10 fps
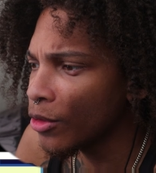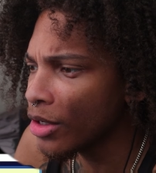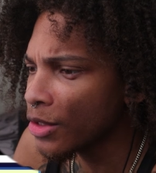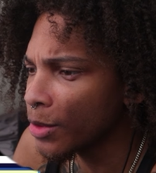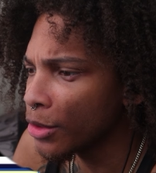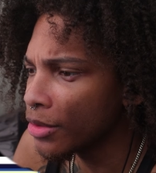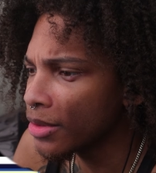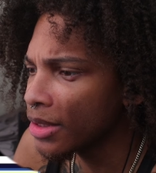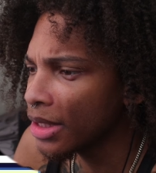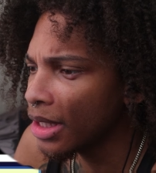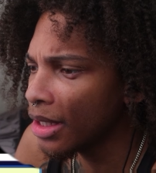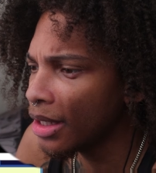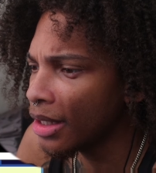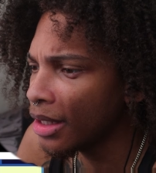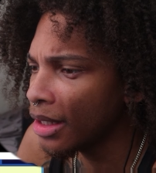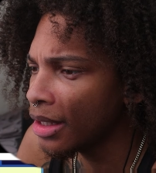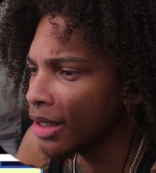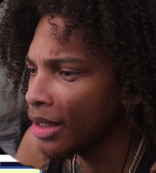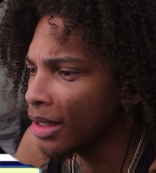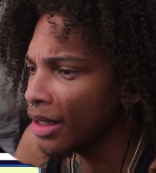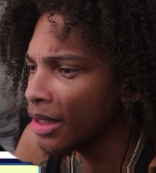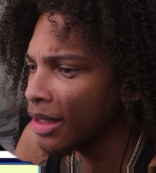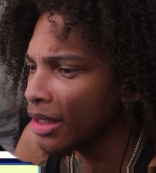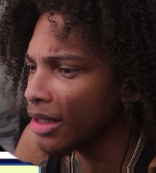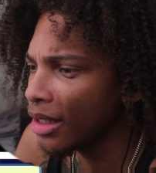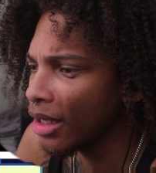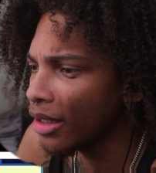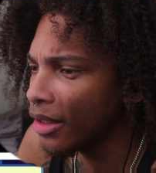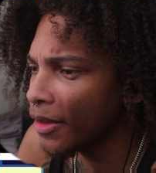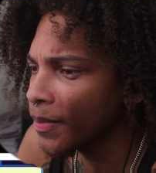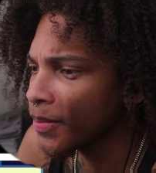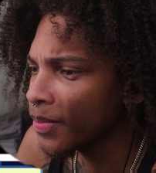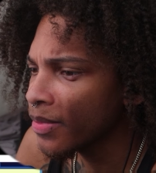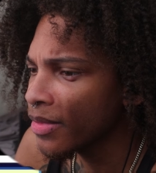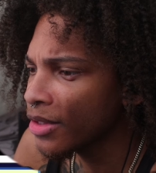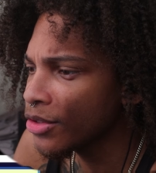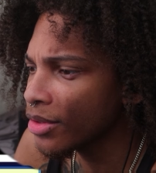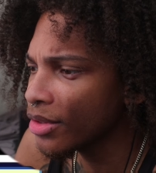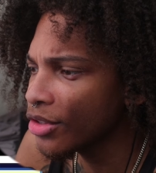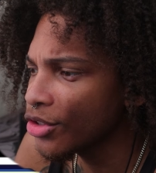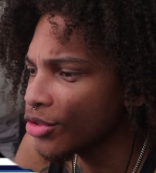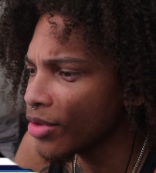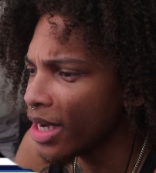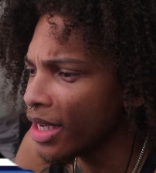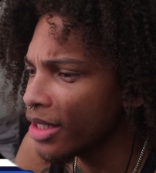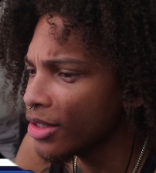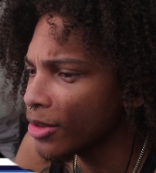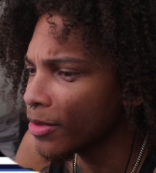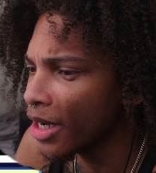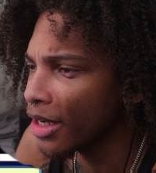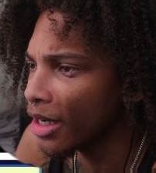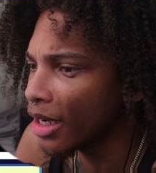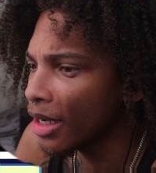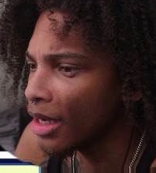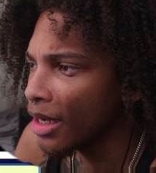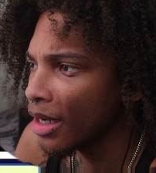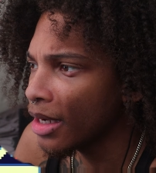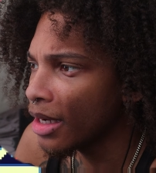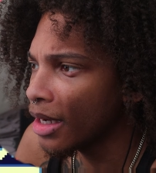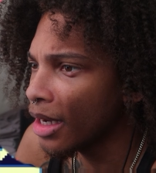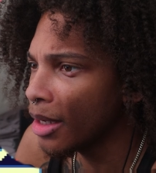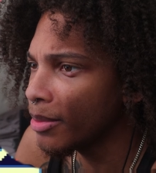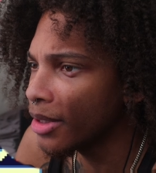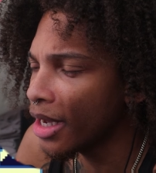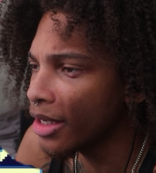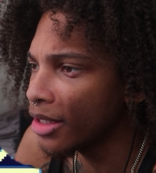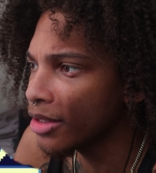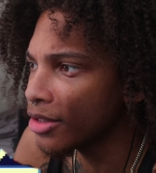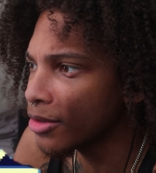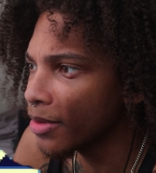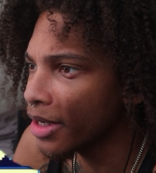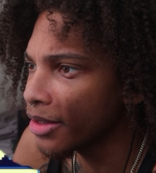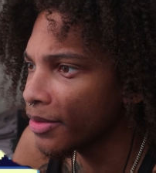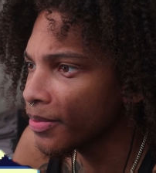Crossroads. Uh, uh, try heading to the right. I'm not heading to the right.